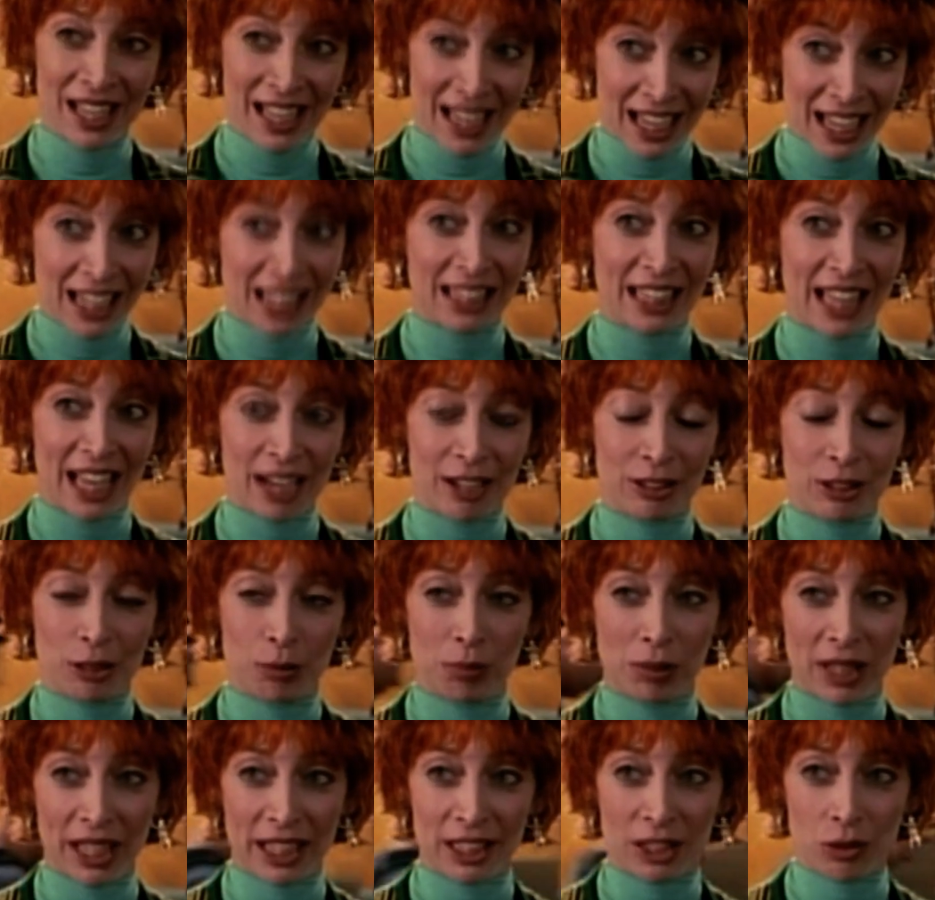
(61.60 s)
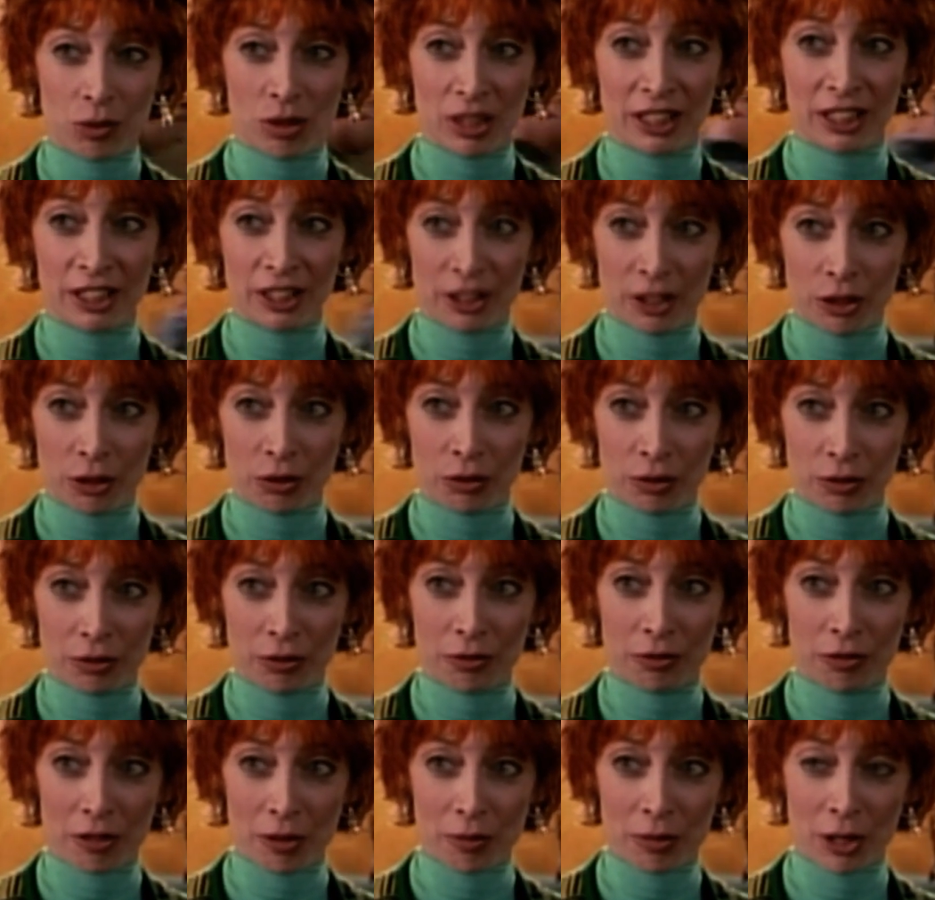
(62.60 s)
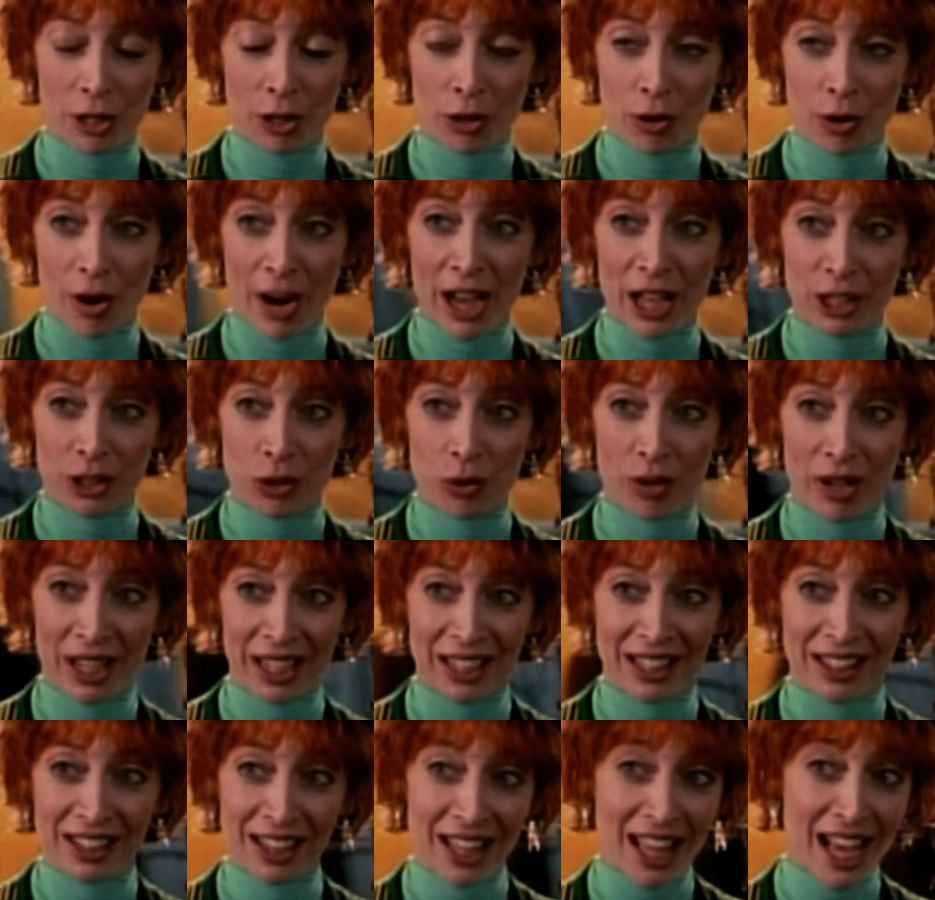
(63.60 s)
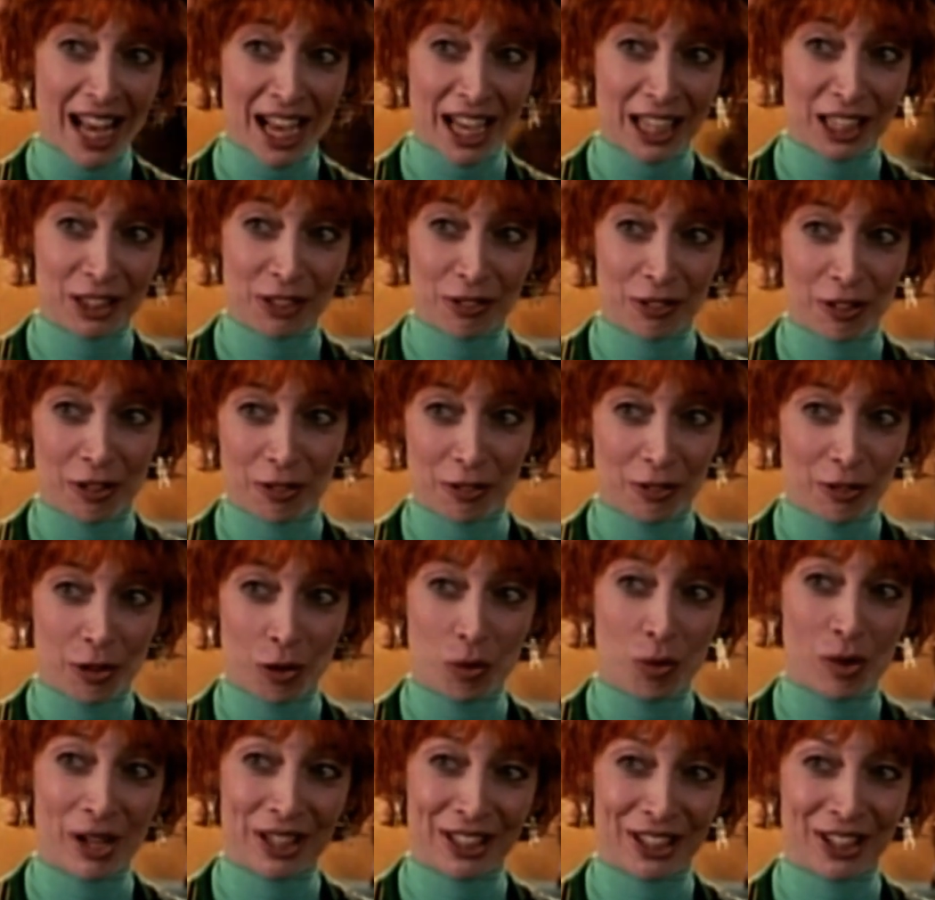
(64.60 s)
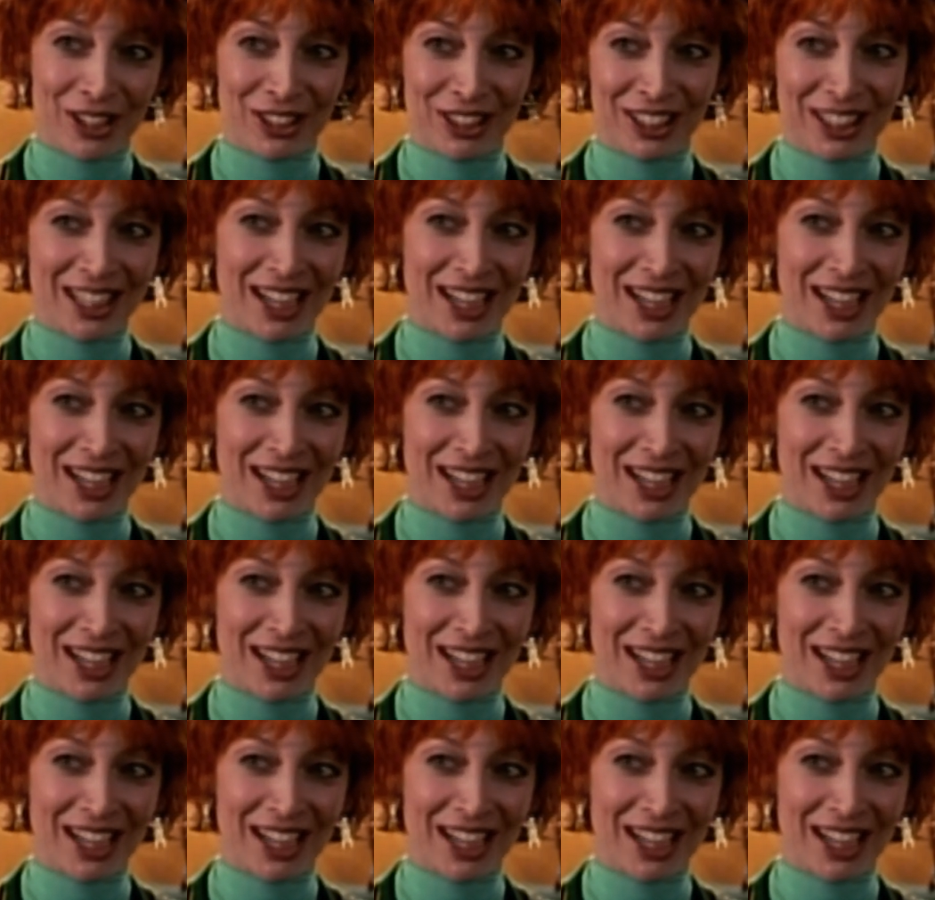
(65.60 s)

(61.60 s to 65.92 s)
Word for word: I'm allowed to place one student from your graduating class for a full one-year